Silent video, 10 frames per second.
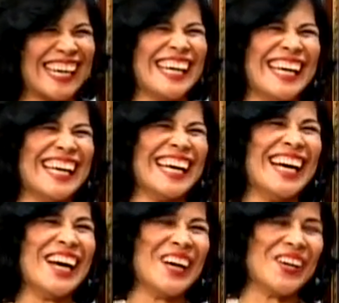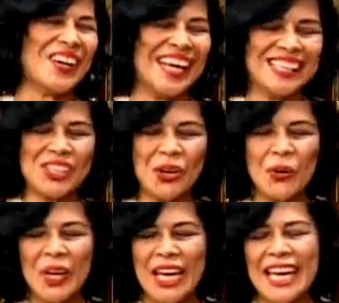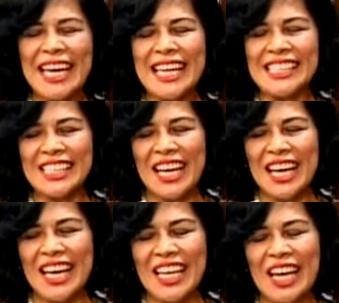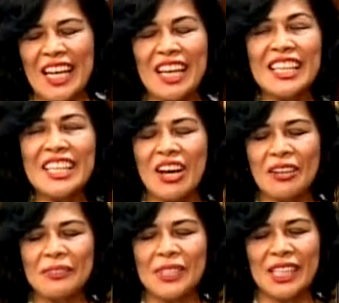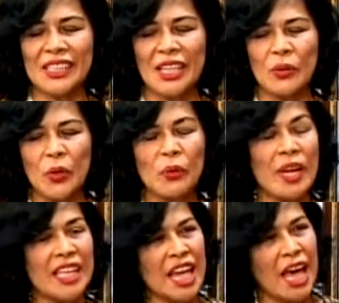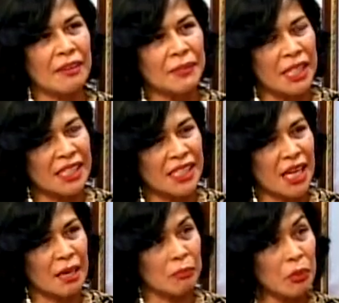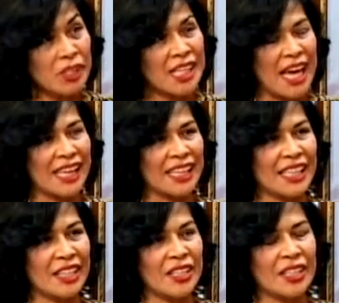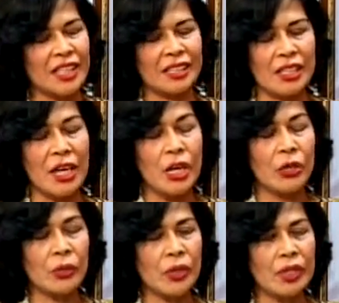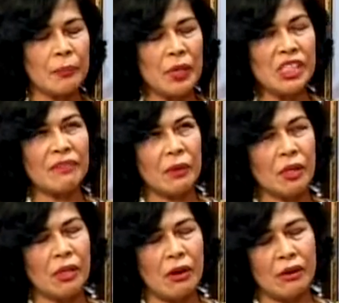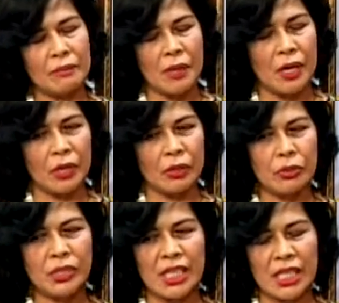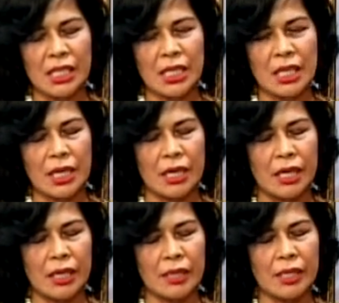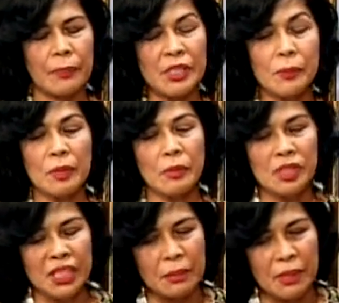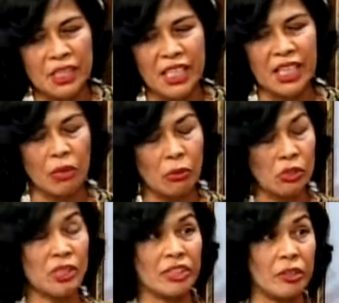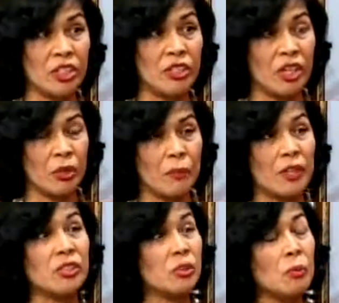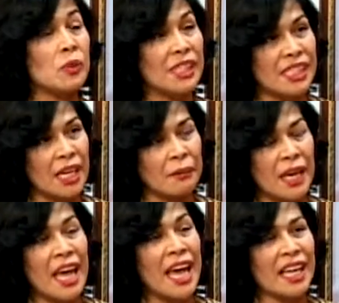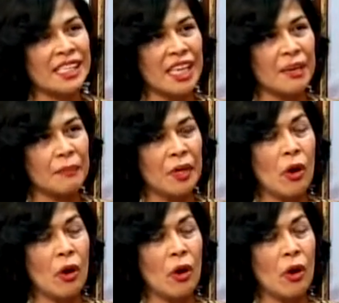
Okay. Okay. So it's lucky enough that we already have this Mustang here. That the principle of using the machine and also the traditional acupuncture is almost the same, except